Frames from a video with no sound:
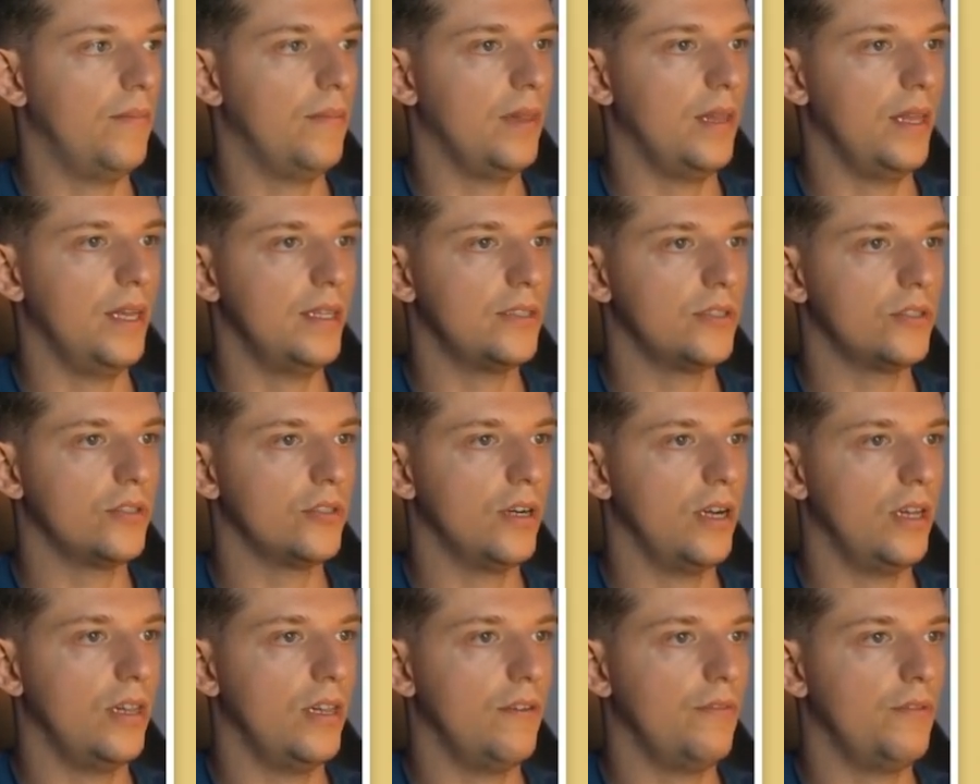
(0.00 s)
Let's
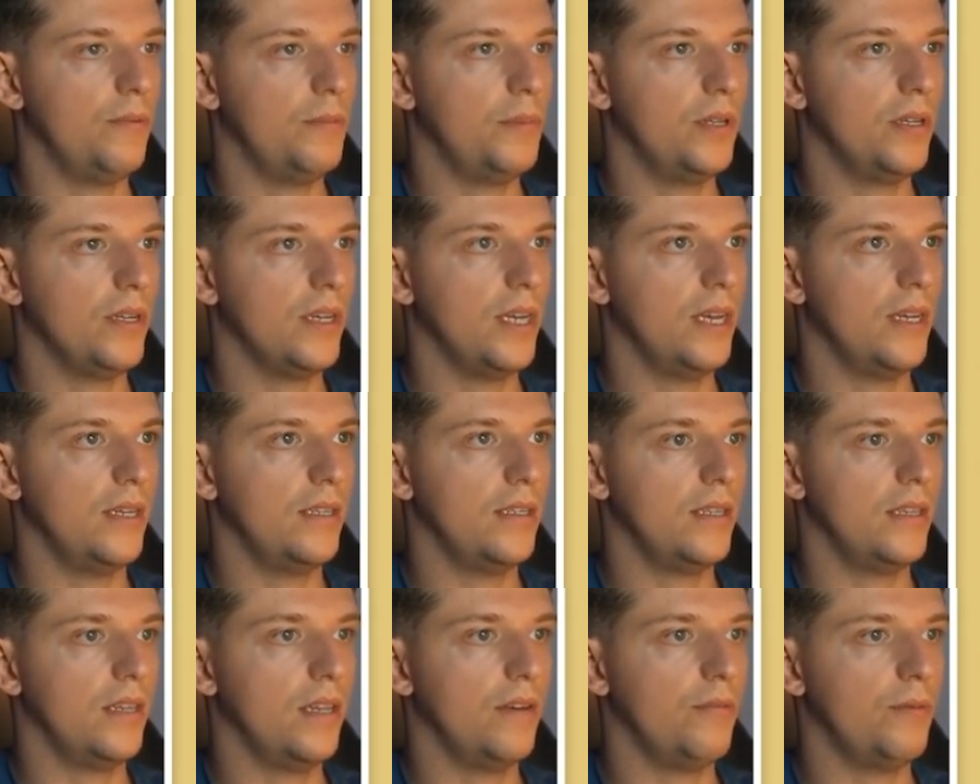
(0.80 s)
try Lovable again.
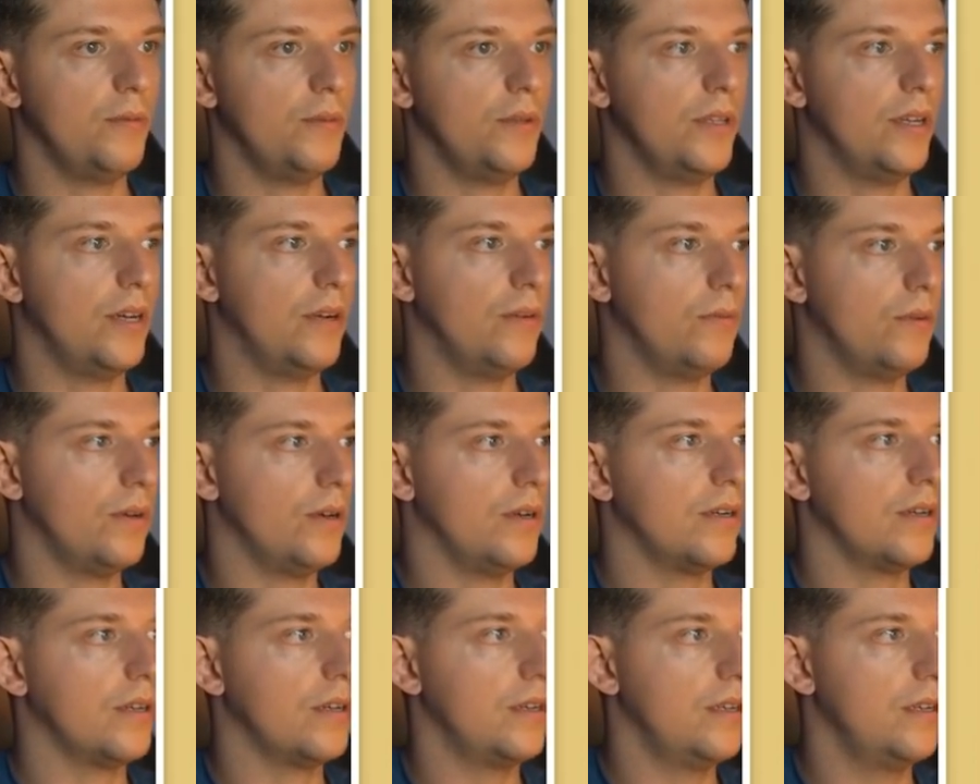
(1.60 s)
Did Lovable not
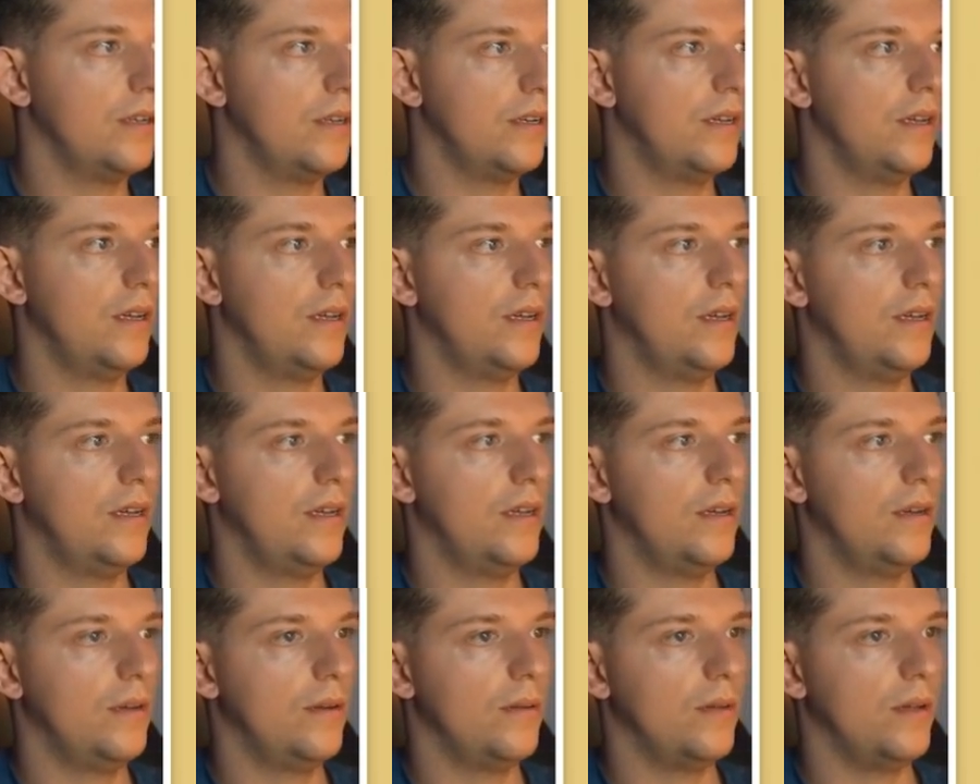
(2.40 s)
work?
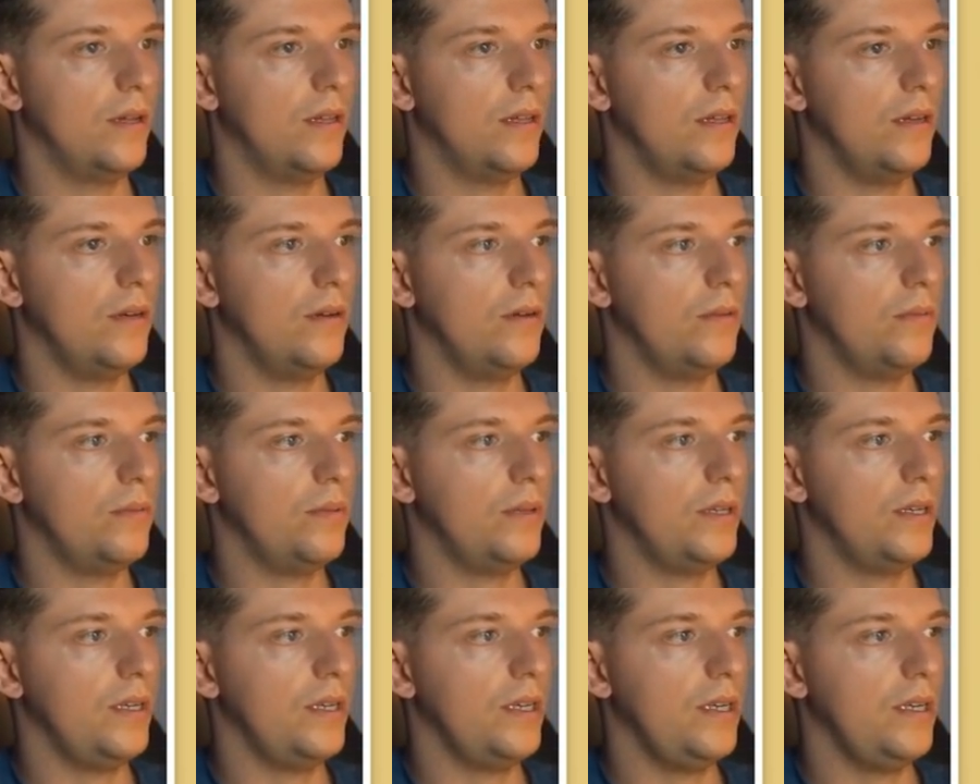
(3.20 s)
Hello,
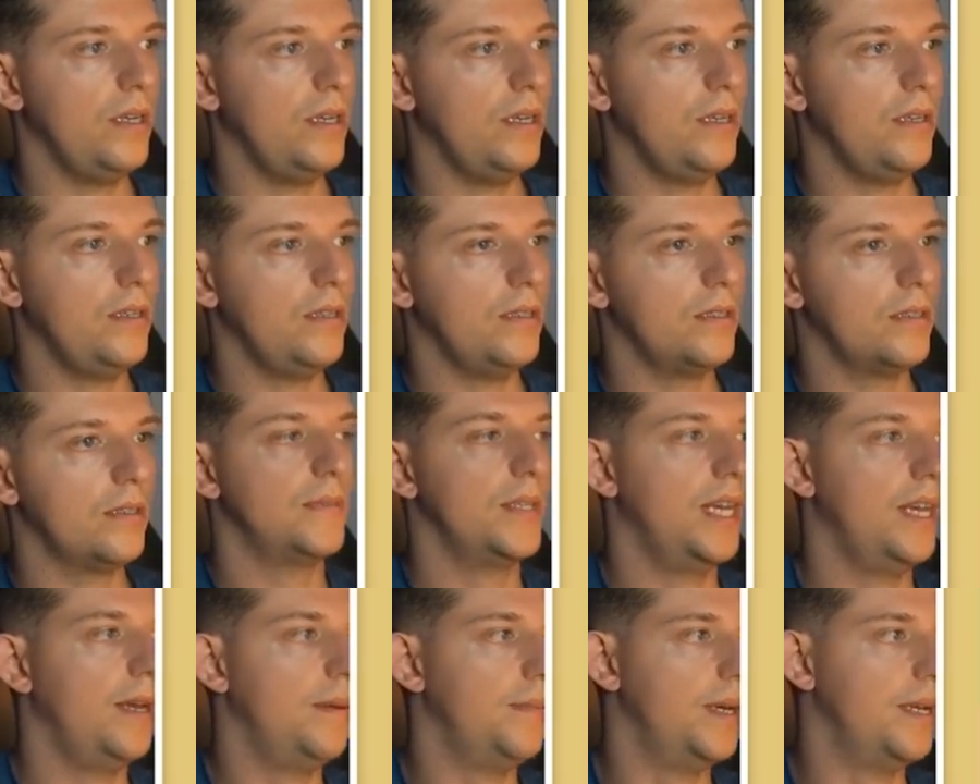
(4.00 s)
please.
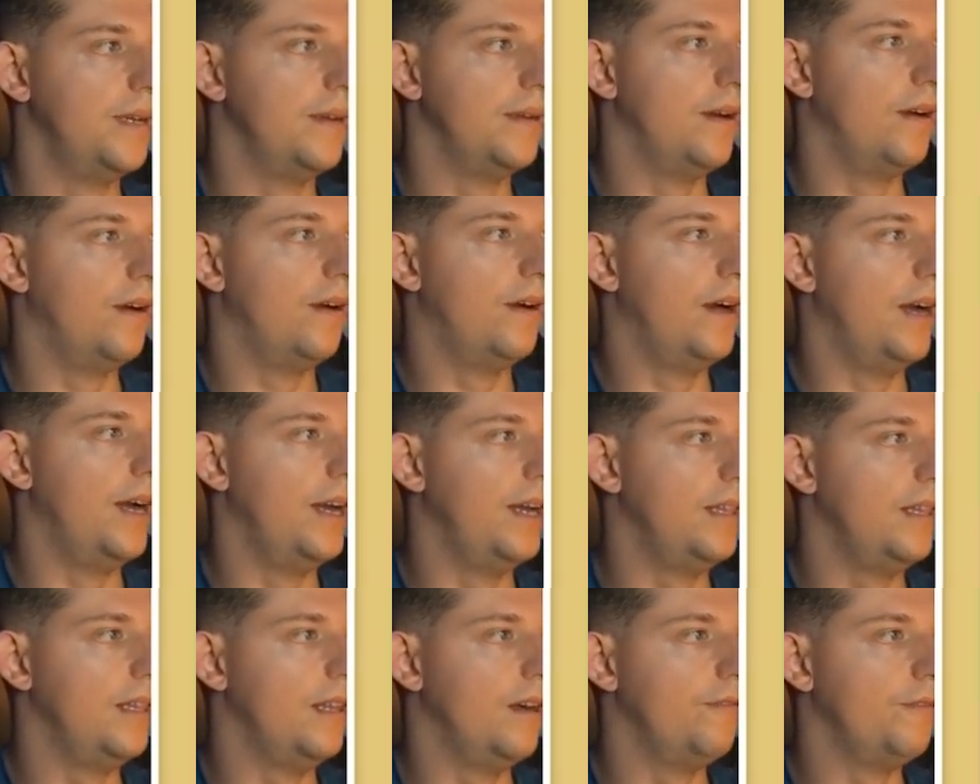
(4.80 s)
Damn it. All
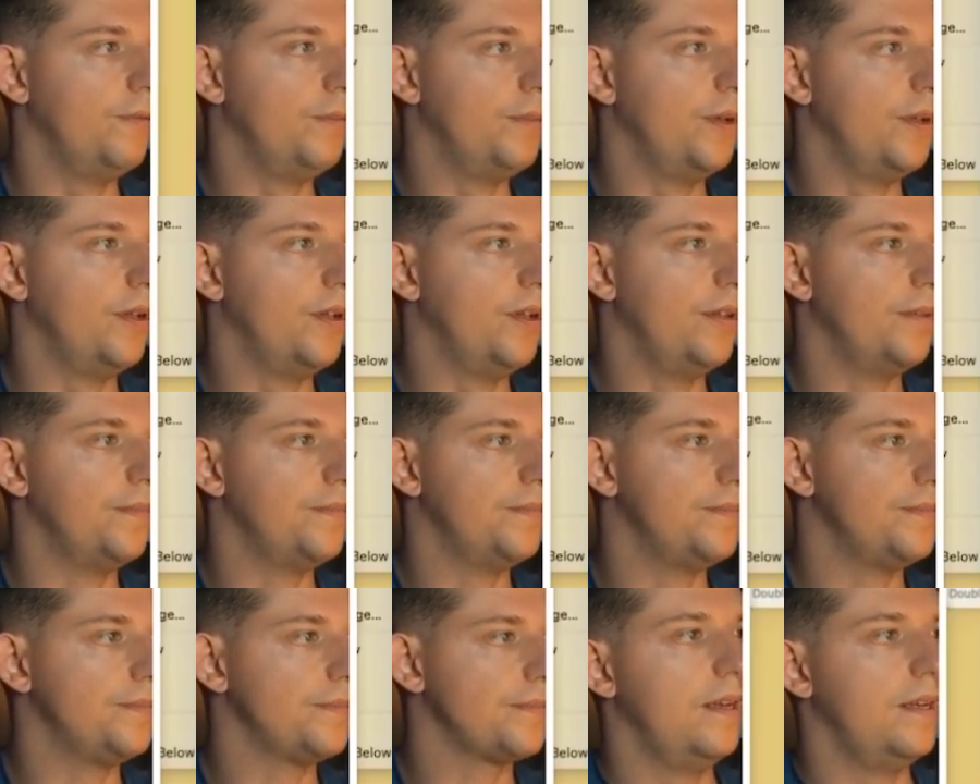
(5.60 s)
right,
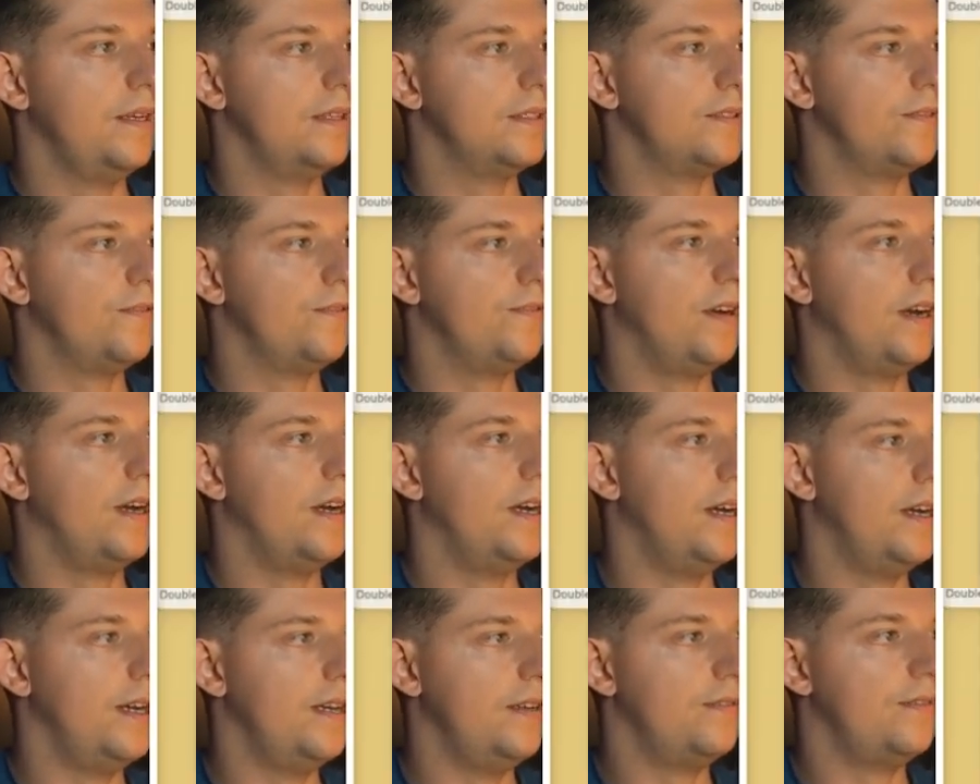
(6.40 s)
Lovable is
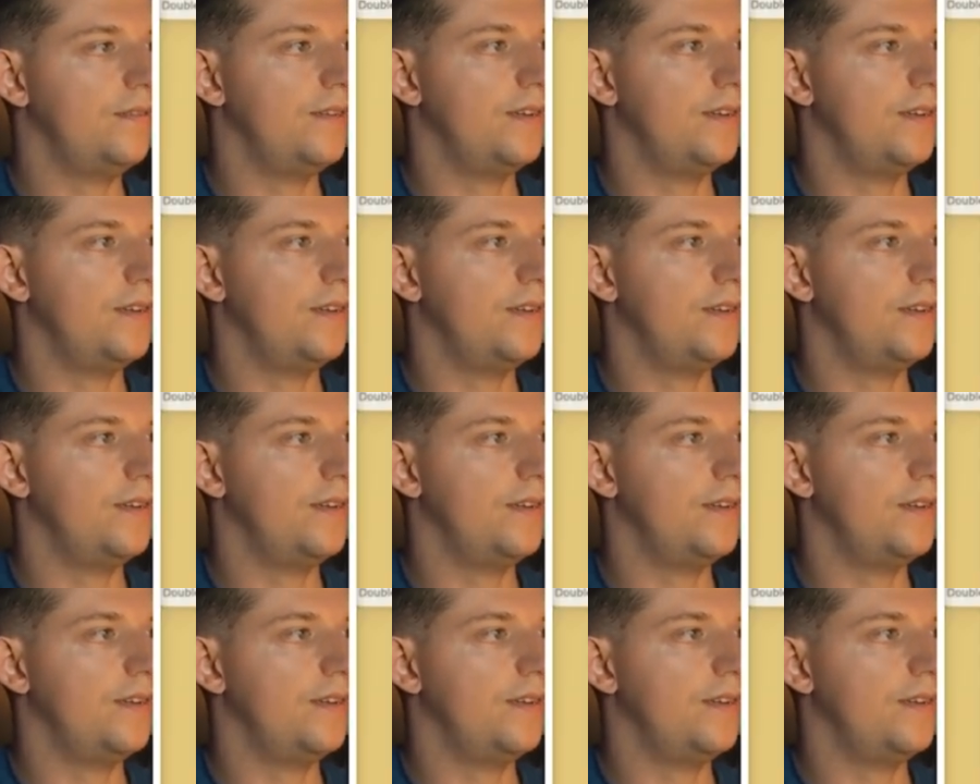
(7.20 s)
5,